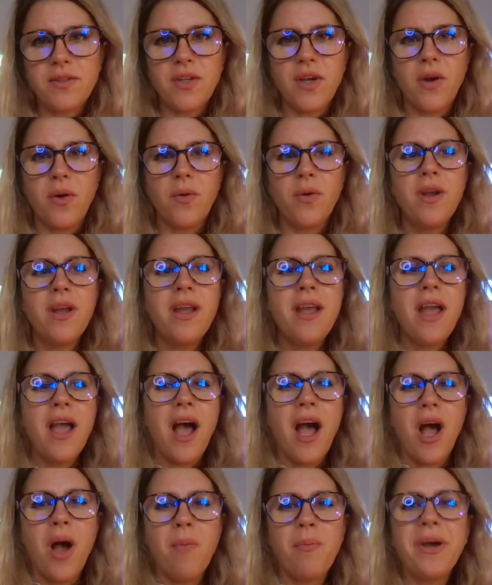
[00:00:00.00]
So,
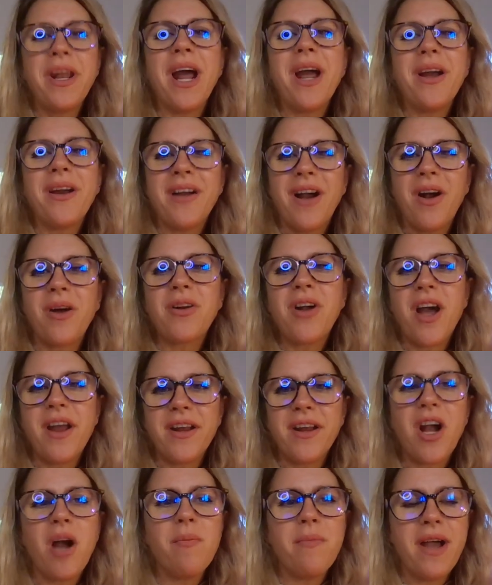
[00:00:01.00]
but I'll kind
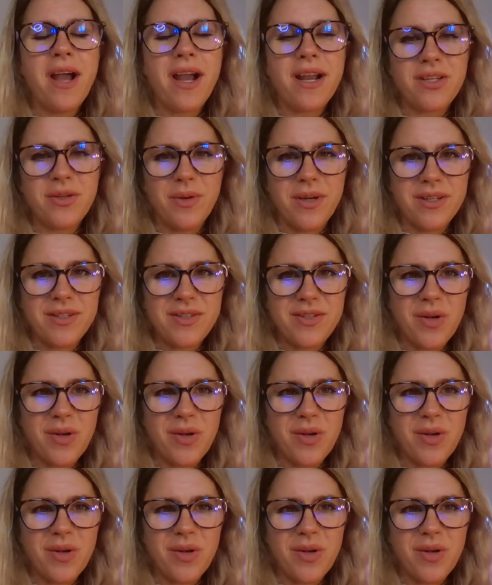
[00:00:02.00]
of come back to it.